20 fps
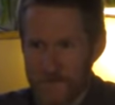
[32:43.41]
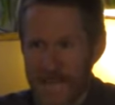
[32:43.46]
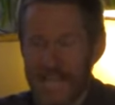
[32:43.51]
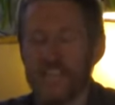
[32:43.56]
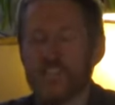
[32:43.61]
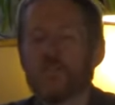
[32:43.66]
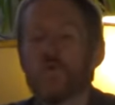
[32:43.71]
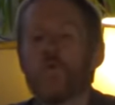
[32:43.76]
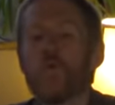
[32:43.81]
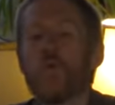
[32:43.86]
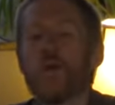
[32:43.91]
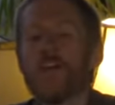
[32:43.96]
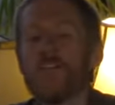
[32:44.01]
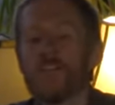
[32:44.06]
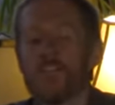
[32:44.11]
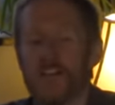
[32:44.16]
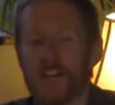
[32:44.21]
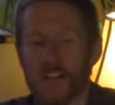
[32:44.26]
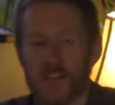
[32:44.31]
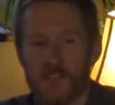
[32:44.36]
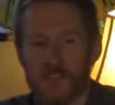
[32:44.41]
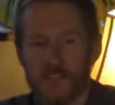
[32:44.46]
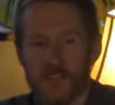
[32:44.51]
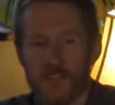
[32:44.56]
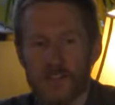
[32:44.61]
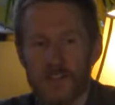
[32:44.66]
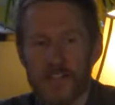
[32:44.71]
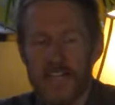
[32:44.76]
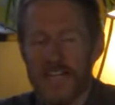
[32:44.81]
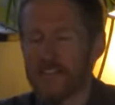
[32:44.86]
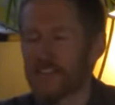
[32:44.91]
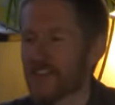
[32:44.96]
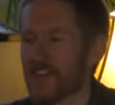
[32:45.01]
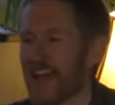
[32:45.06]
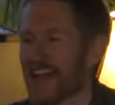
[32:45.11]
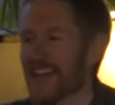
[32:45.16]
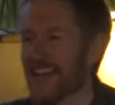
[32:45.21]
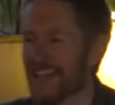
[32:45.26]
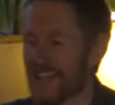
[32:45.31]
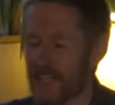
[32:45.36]
He's with us. It's
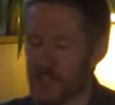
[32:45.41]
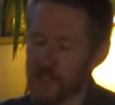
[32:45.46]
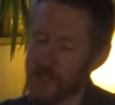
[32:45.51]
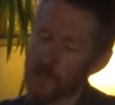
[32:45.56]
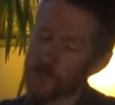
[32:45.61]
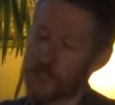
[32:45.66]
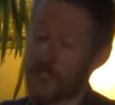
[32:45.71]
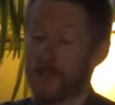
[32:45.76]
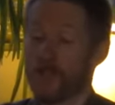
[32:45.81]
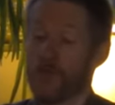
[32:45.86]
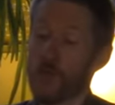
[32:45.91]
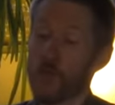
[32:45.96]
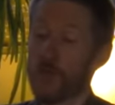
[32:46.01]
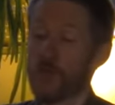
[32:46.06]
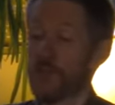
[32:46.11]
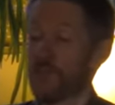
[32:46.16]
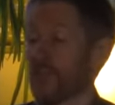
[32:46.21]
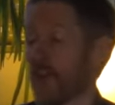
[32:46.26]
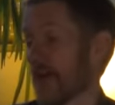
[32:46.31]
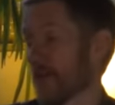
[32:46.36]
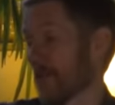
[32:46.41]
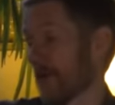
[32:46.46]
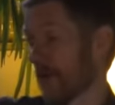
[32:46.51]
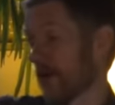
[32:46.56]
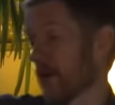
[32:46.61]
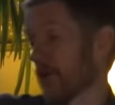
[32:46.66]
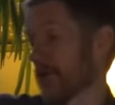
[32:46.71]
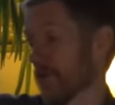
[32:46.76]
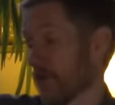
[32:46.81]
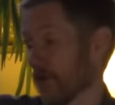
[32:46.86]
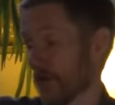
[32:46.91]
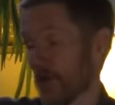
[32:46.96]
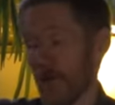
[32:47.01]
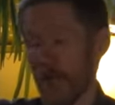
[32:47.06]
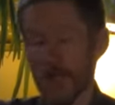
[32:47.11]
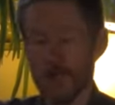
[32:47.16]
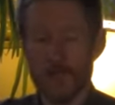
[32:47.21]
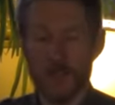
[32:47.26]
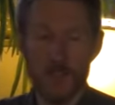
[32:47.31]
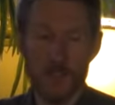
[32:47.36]
not like He just gives you an assignment and goes, "Good
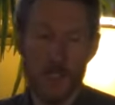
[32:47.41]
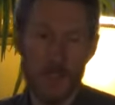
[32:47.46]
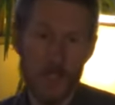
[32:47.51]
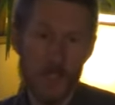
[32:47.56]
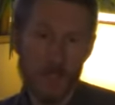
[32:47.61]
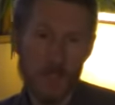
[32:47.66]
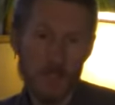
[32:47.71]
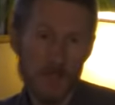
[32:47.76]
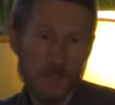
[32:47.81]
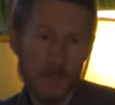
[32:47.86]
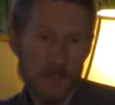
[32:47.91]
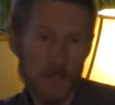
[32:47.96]
luck to you.